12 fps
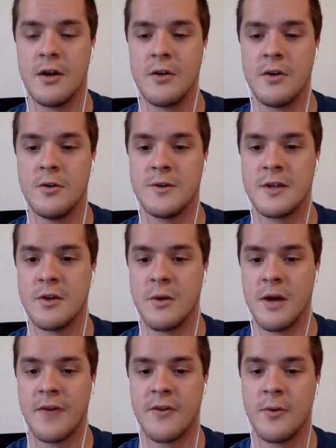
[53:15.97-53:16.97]
using
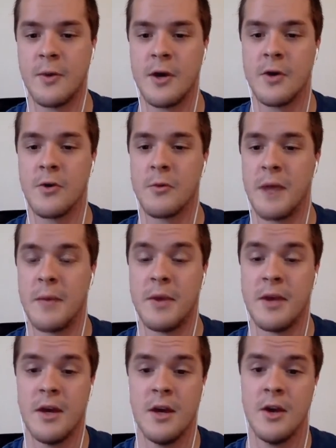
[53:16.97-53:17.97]
GraphQL, or
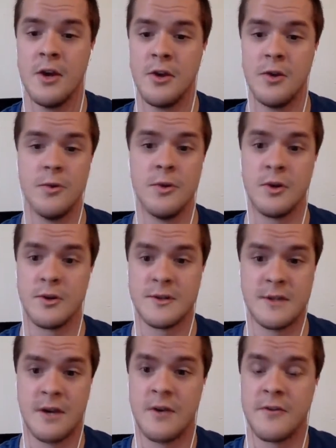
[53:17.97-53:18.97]
maybe you
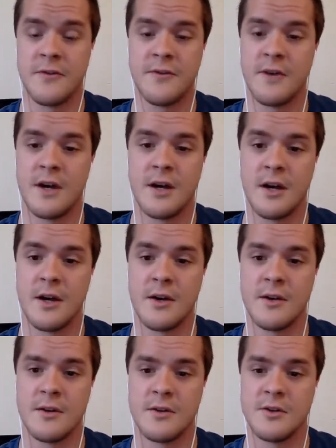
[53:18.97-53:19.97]
yourself,
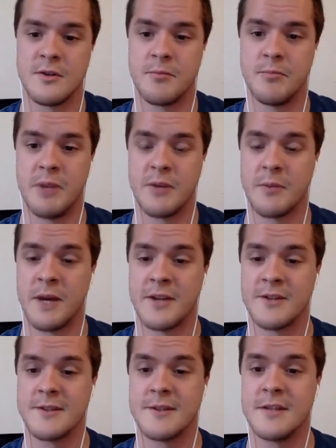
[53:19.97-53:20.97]
just best
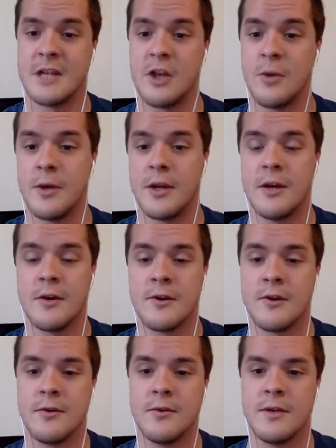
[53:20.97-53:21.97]
practices that you adhere
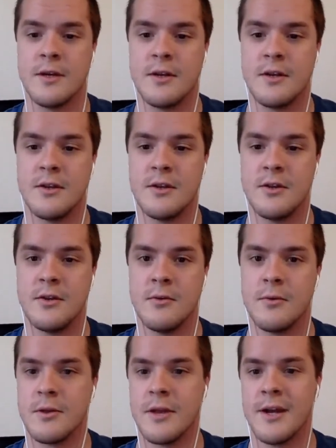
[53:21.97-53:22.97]
to that
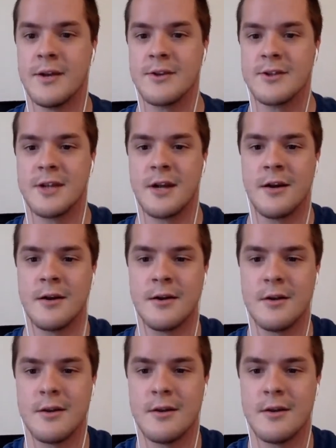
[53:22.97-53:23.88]
you would like to share?